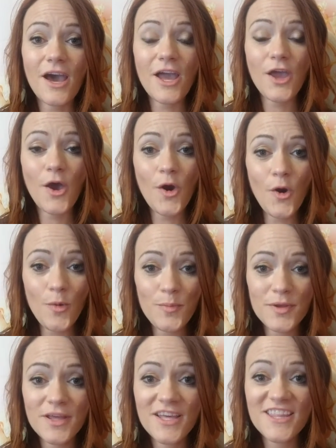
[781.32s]
I
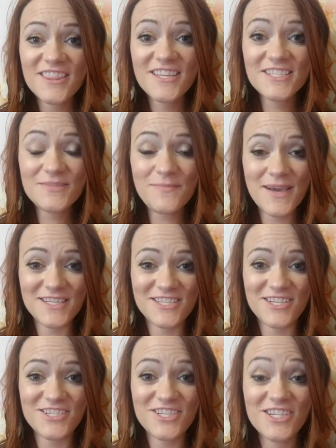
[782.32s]
hope this
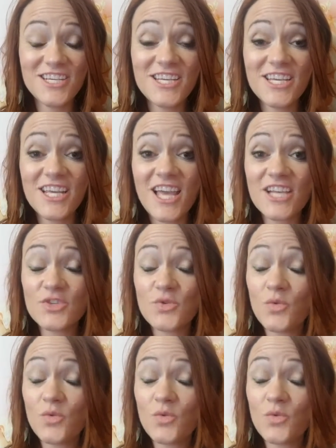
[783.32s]
message has